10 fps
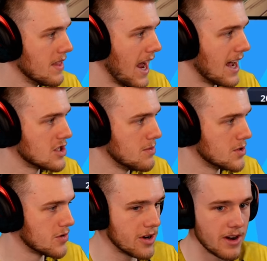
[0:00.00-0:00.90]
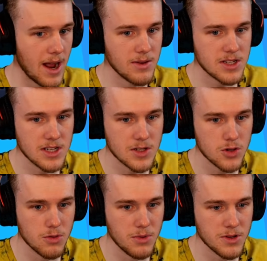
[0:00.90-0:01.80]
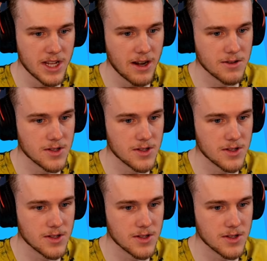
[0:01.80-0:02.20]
The attribute trigger. Now we just need two mutator